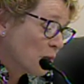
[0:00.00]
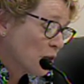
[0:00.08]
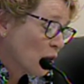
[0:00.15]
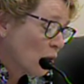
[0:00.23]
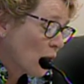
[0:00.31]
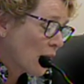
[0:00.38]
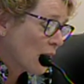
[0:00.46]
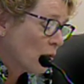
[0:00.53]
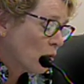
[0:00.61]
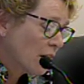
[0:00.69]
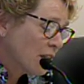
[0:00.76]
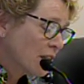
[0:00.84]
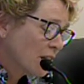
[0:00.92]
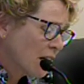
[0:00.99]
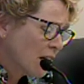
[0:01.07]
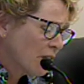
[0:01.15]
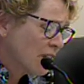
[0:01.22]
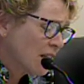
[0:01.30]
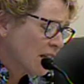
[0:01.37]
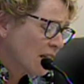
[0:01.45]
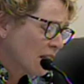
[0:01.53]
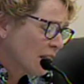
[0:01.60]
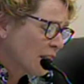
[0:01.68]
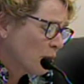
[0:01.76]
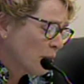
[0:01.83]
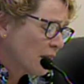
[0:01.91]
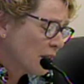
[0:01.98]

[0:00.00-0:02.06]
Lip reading: So I wanted to kind of dig in a little bit